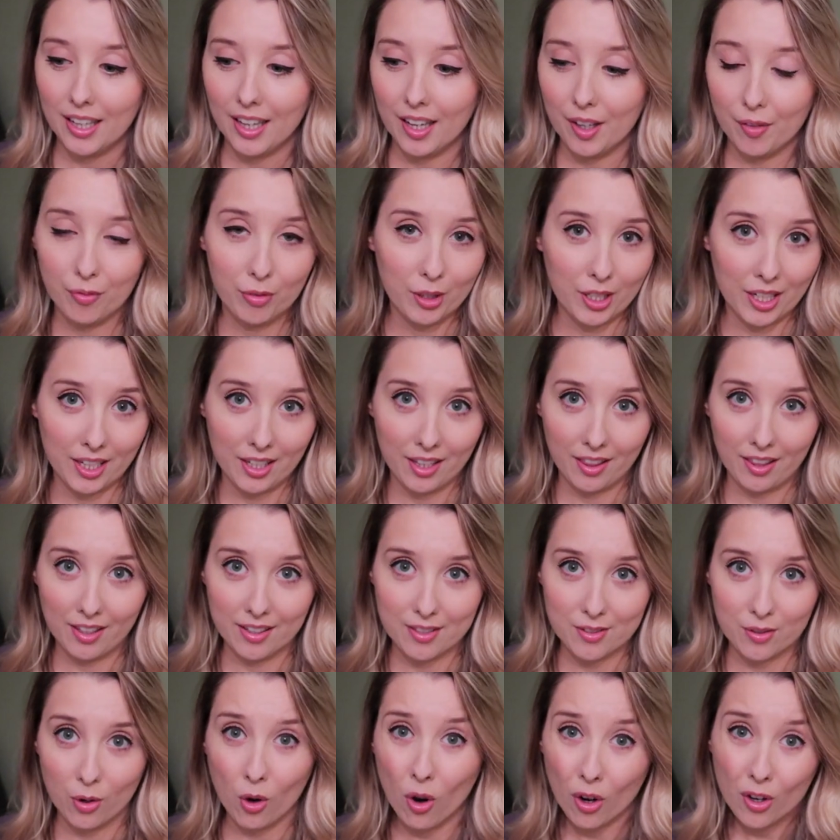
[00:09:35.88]
if you're into
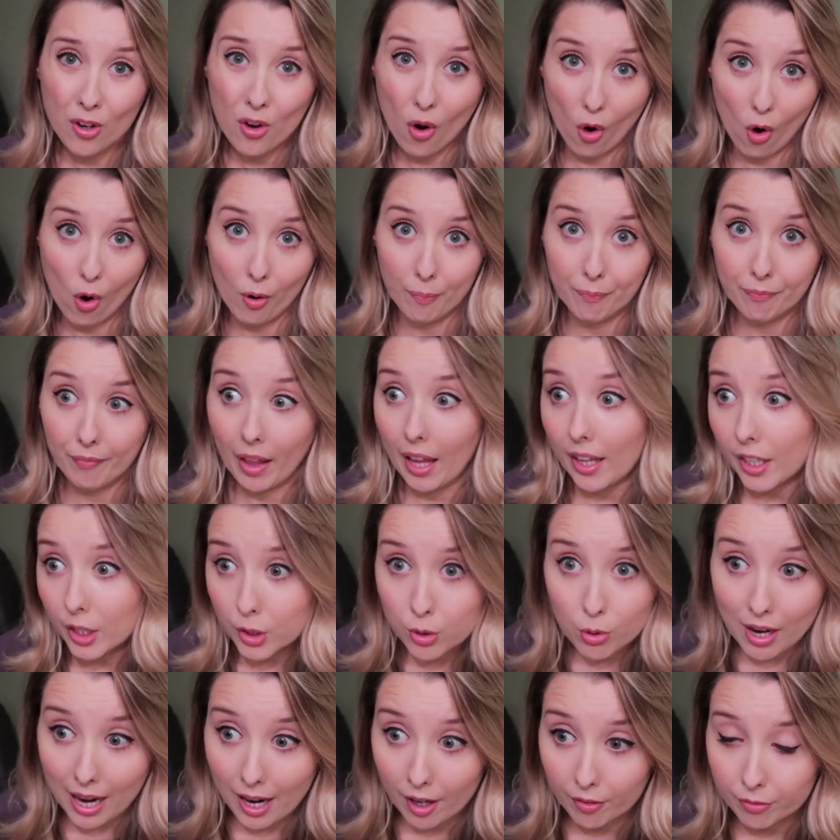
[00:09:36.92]
this, or not, you
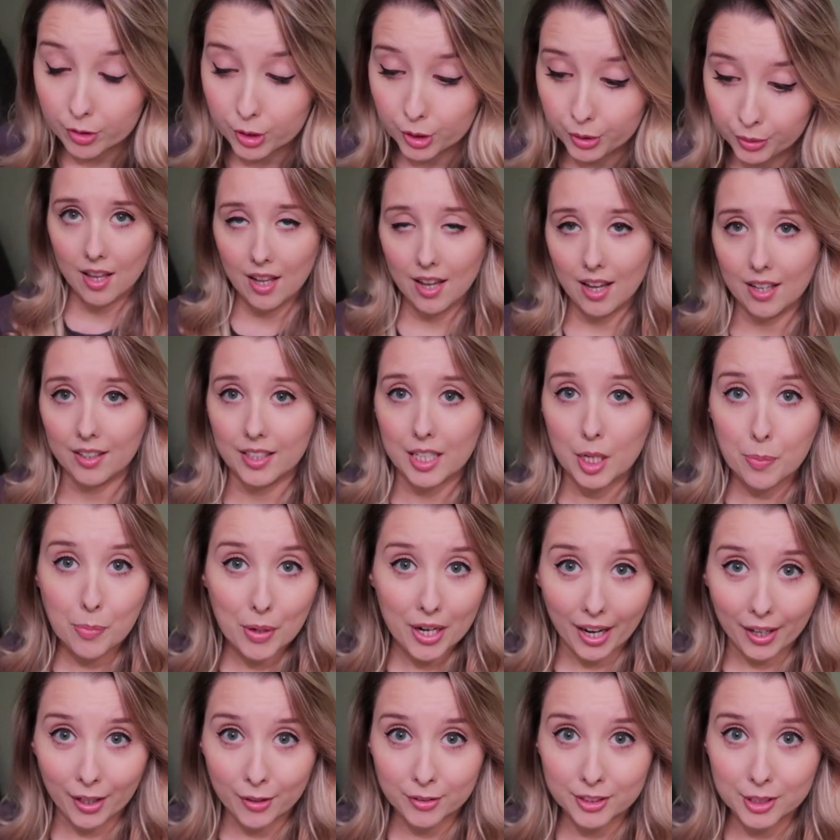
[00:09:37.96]
don't have to. And keep an
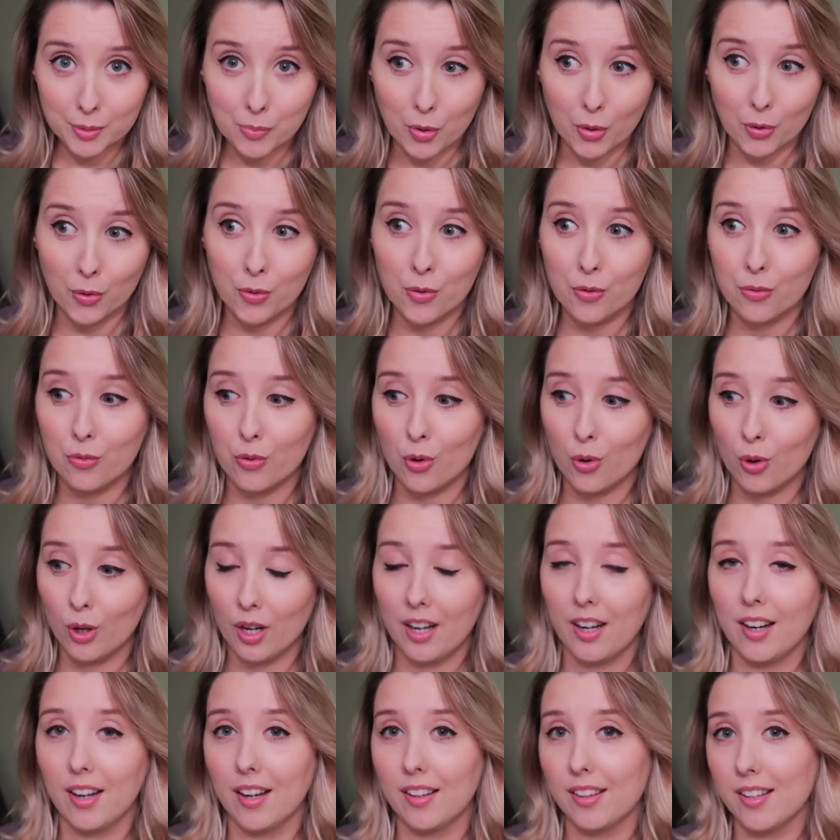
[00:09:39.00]
eye out tomorrow
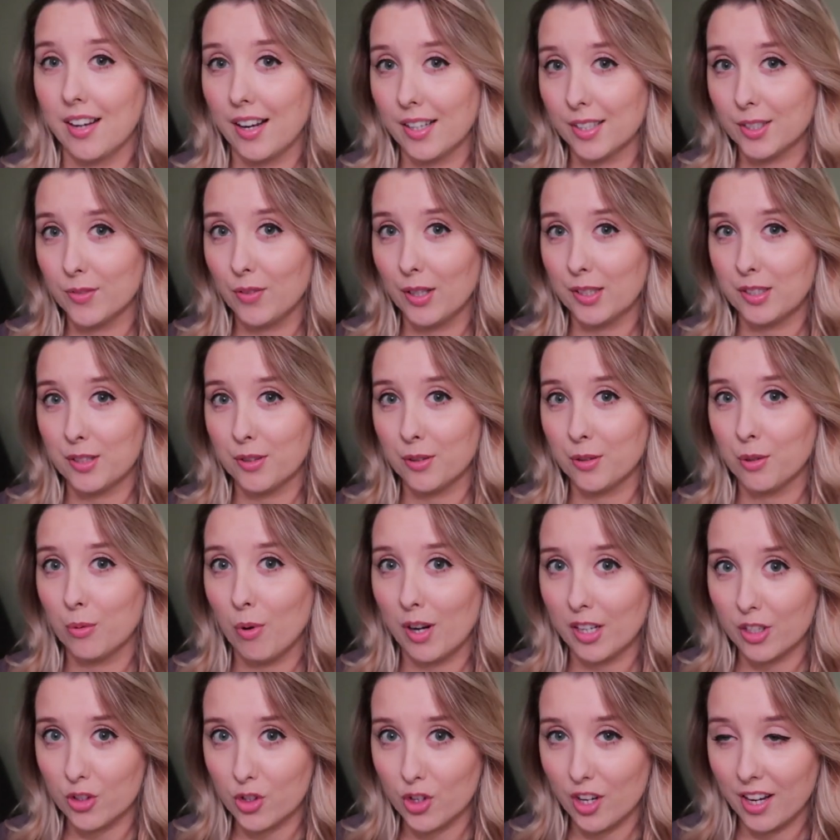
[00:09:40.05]
for the next video,
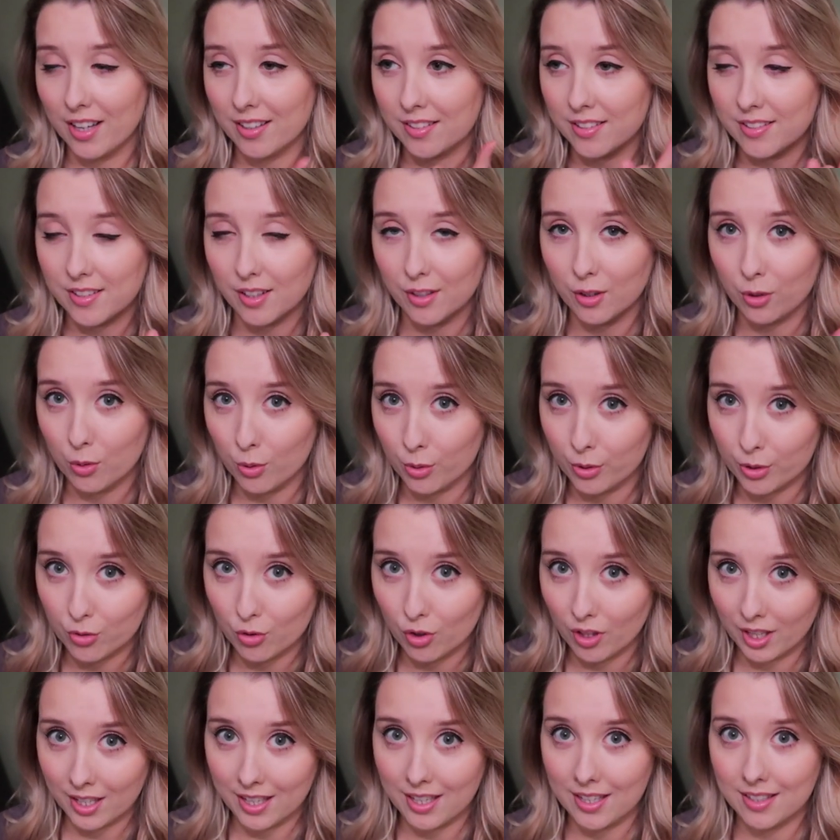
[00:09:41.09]
which is ghost
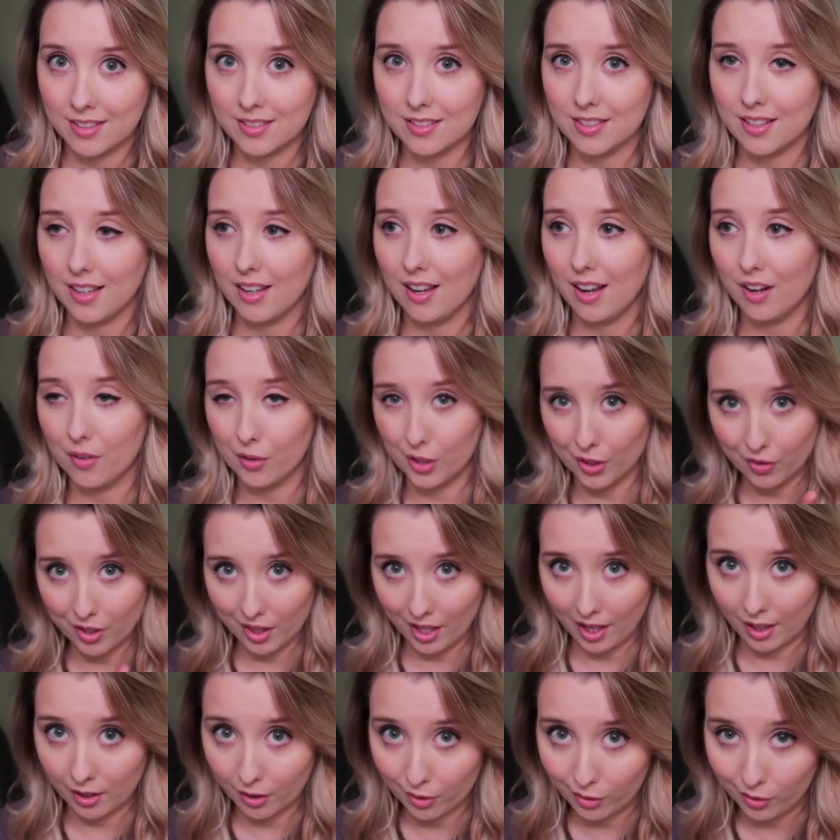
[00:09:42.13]
related. I'll give you
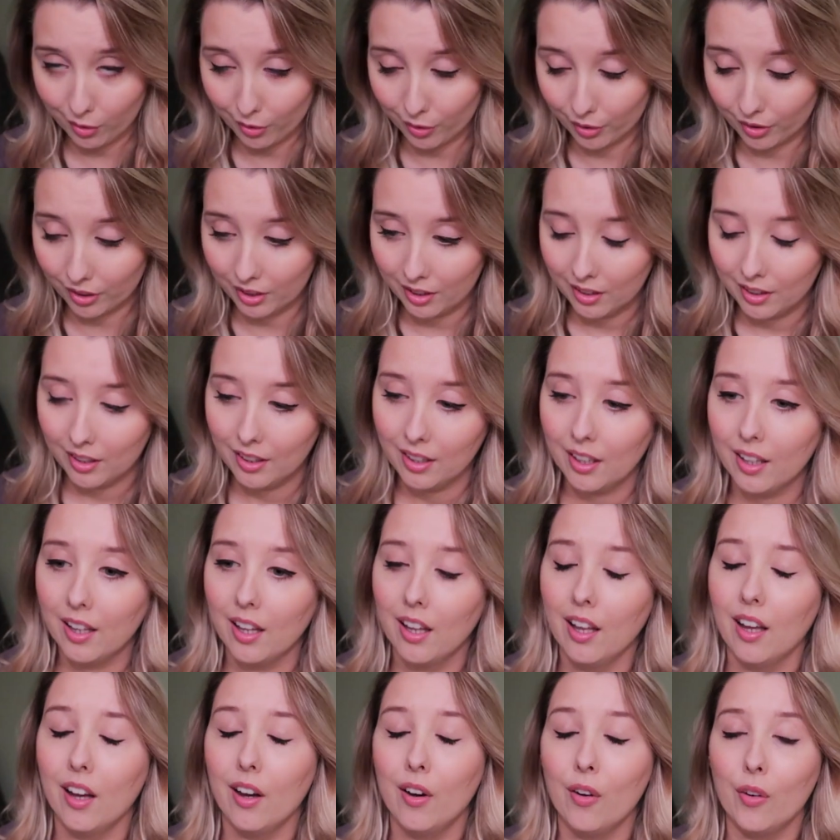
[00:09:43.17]
that clue.
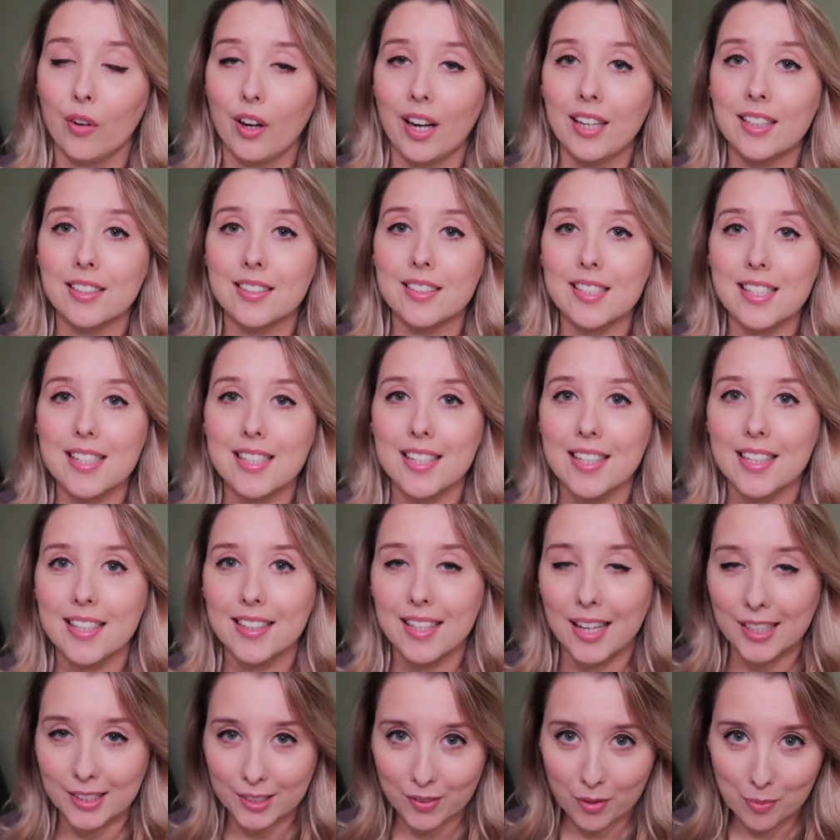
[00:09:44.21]
All right.
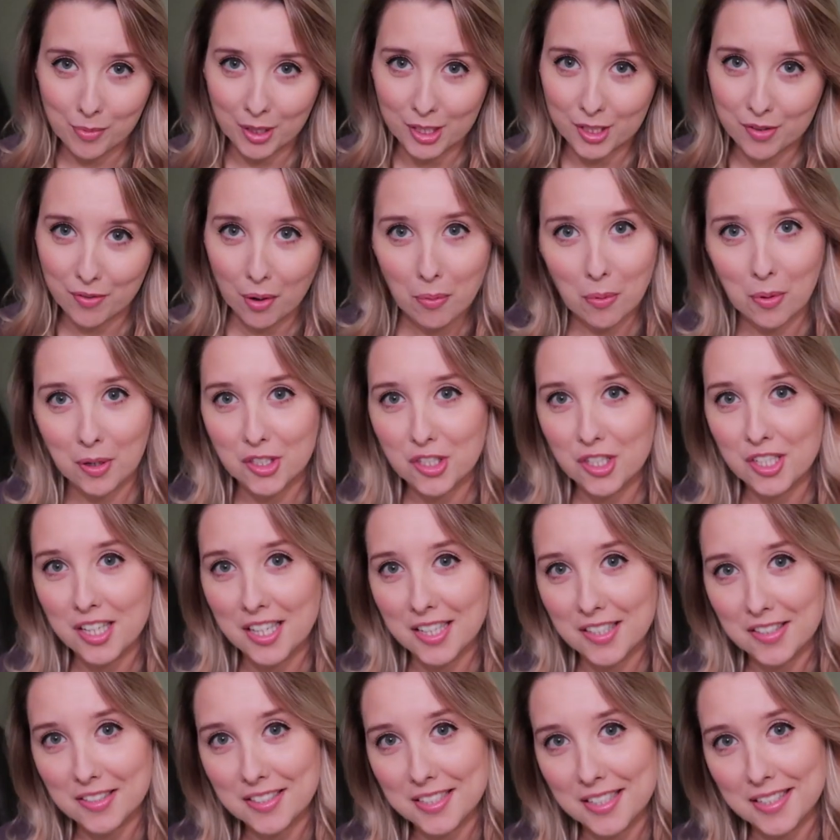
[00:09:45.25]
Thanks very much for watching,
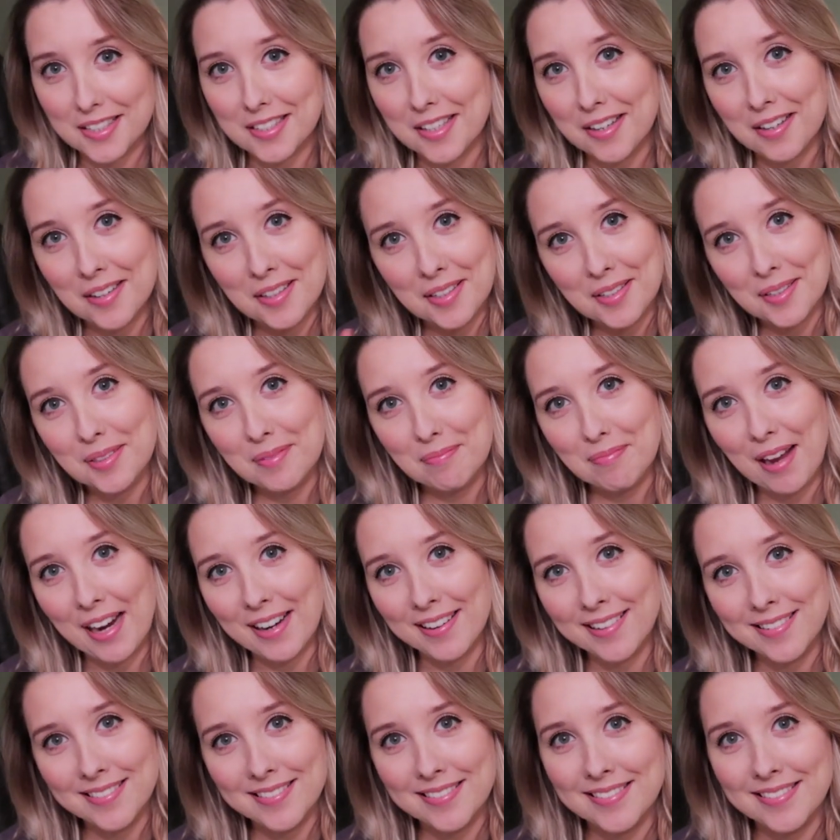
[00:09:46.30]
and I'll see you later. Bye.